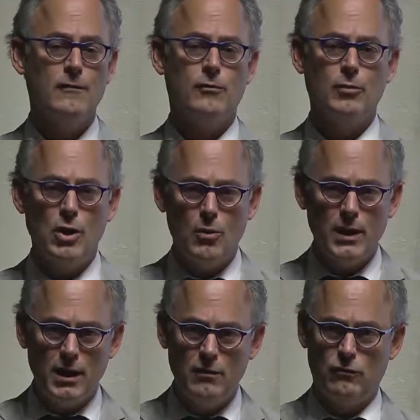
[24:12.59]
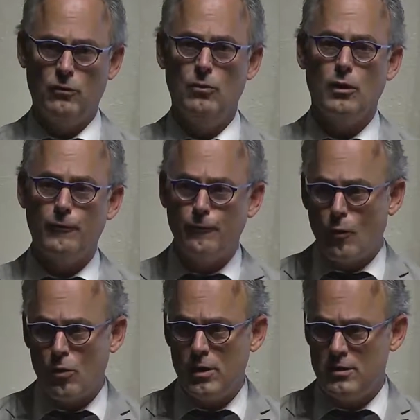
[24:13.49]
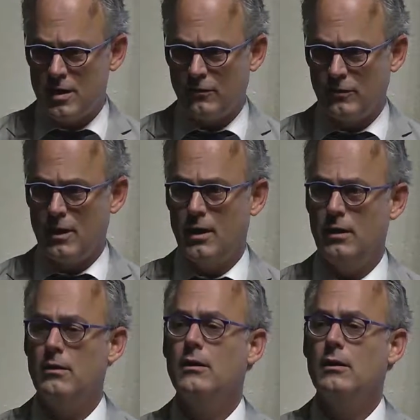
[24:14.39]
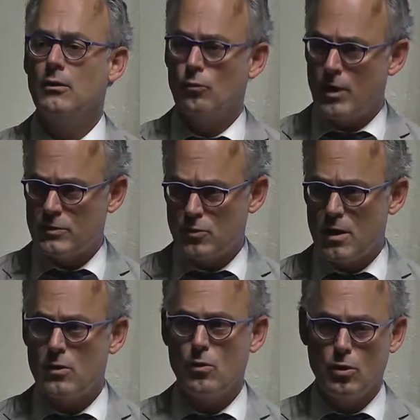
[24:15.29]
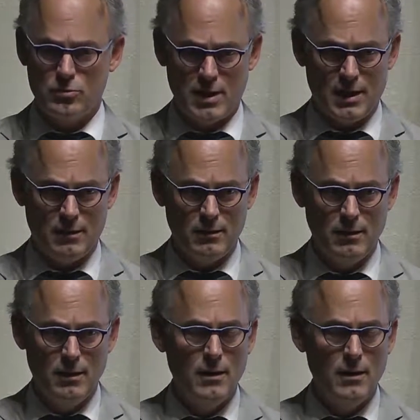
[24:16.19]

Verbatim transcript: from going into a foreign designated restaurant or hotel,